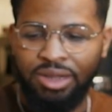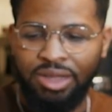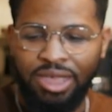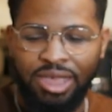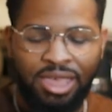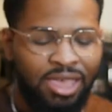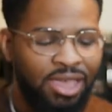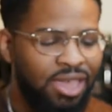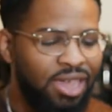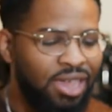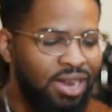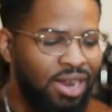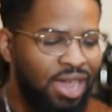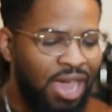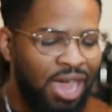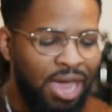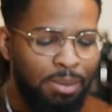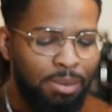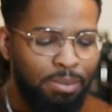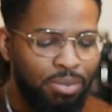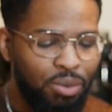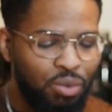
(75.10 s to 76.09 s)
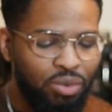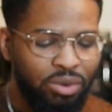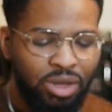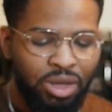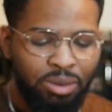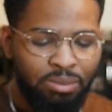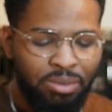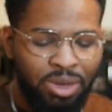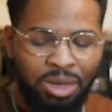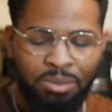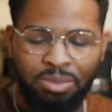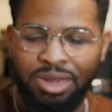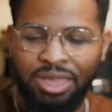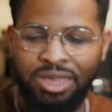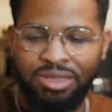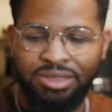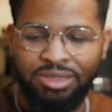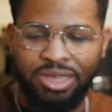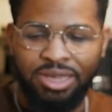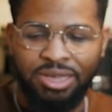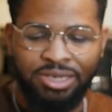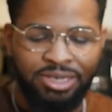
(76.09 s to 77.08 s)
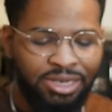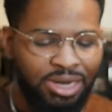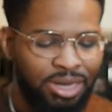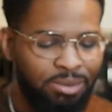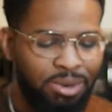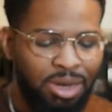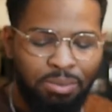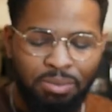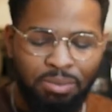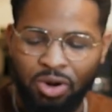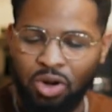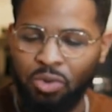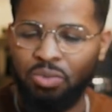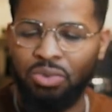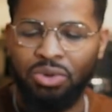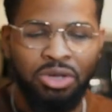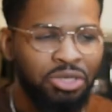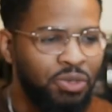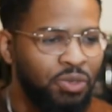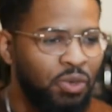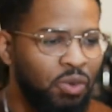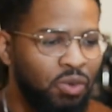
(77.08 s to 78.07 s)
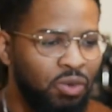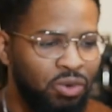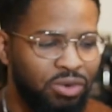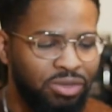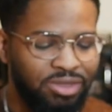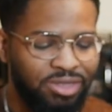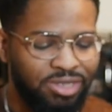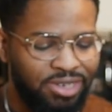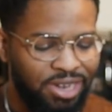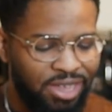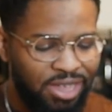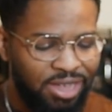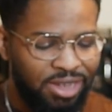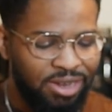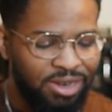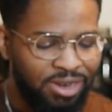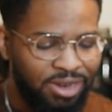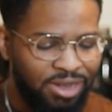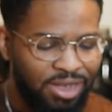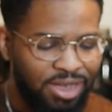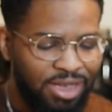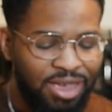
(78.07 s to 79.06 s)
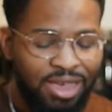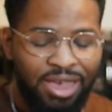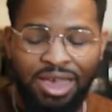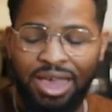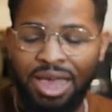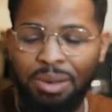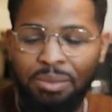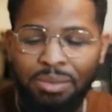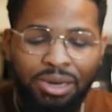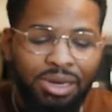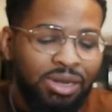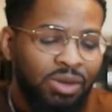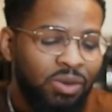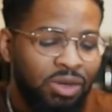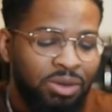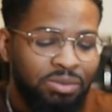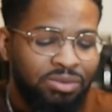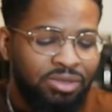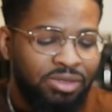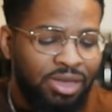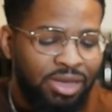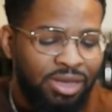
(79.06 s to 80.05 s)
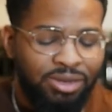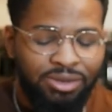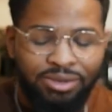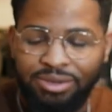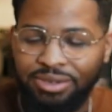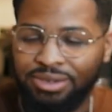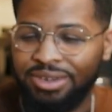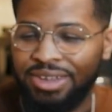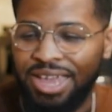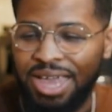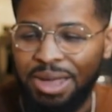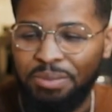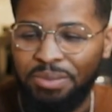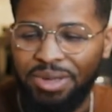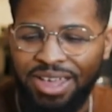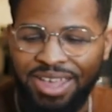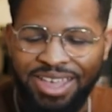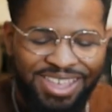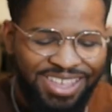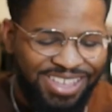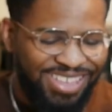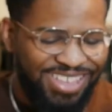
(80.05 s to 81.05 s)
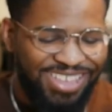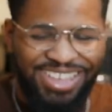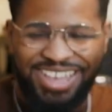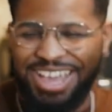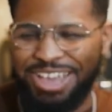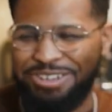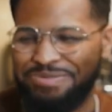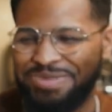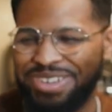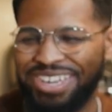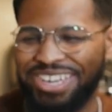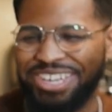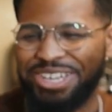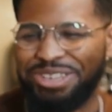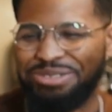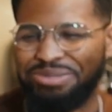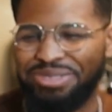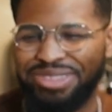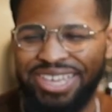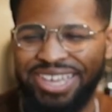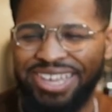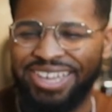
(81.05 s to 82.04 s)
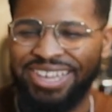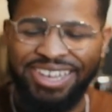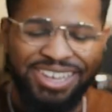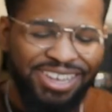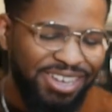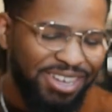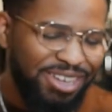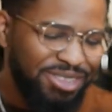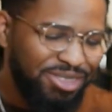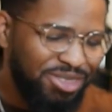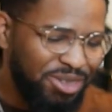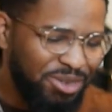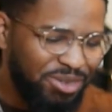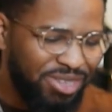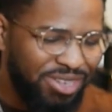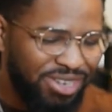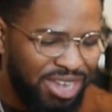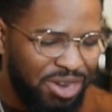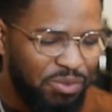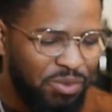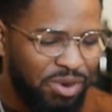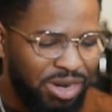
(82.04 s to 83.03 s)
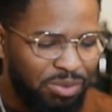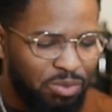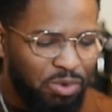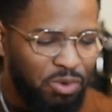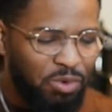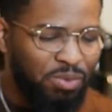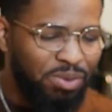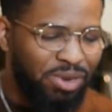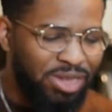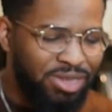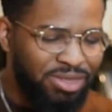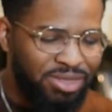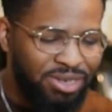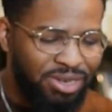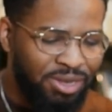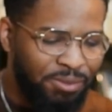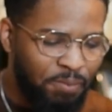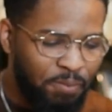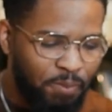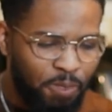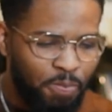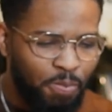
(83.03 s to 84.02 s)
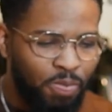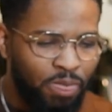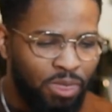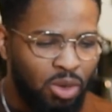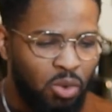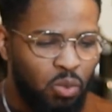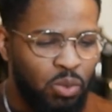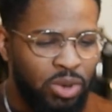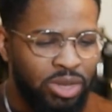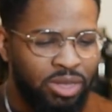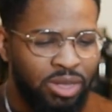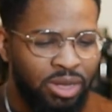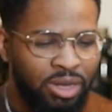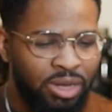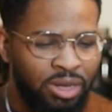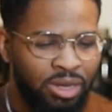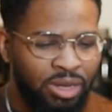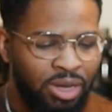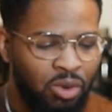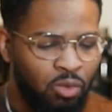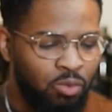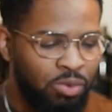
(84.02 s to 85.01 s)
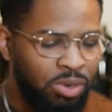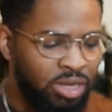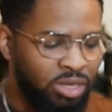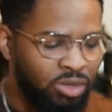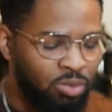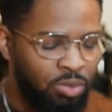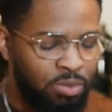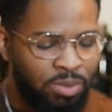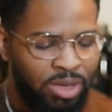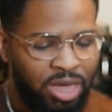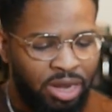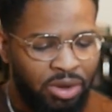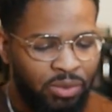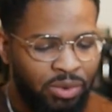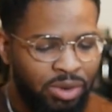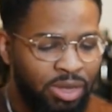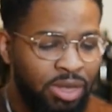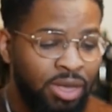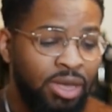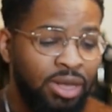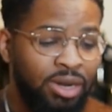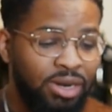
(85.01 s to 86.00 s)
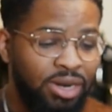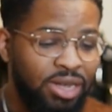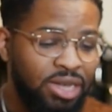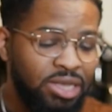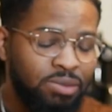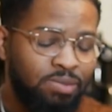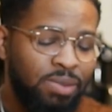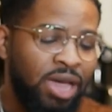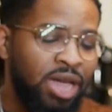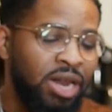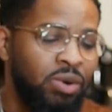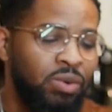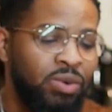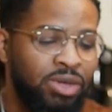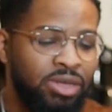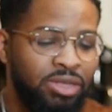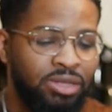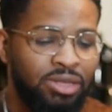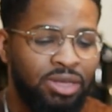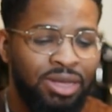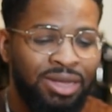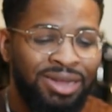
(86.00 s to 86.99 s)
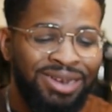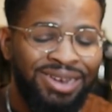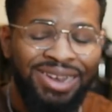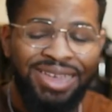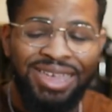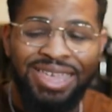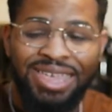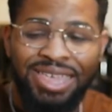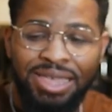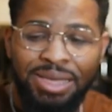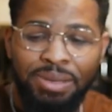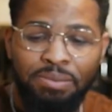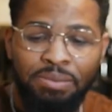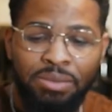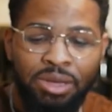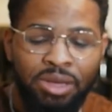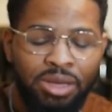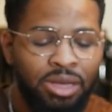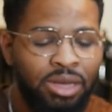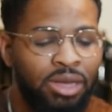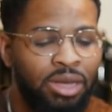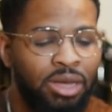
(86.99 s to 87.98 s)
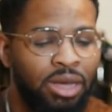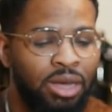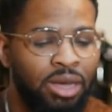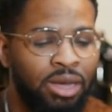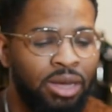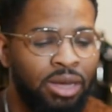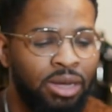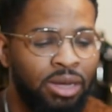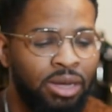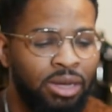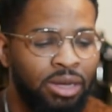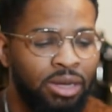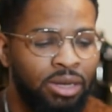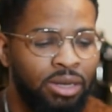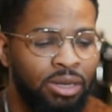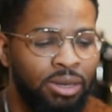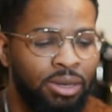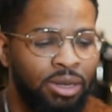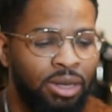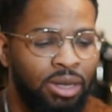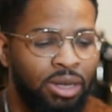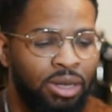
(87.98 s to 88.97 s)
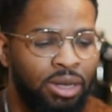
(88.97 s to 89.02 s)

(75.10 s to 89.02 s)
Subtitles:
and I boot up my PlayStation and my purple controller is dead, I'm a little upset. I'm I'm a little upset. So today we're going to be replacing it with a replaceable battery. These batteries claim up